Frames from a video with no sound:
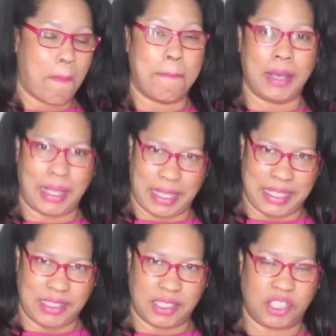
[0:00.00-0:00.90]

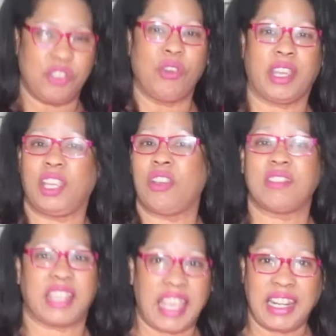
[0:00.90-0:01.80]
but you can
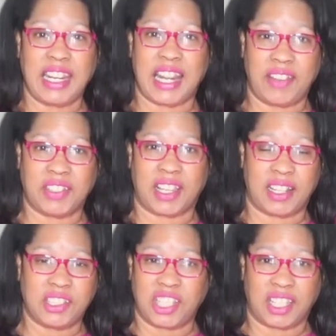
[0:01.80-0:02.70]
use any knife to cut
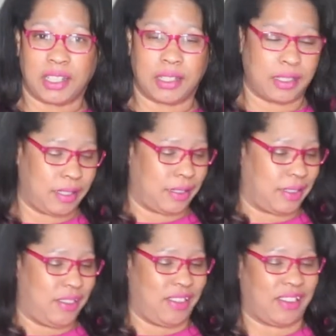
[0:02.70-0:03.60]
a chicken.
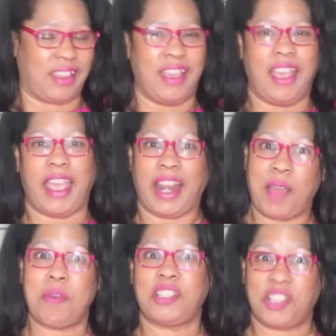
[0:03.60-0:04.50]
And
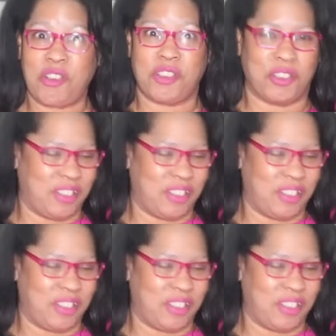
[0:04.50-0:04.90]
I'm gonna show you.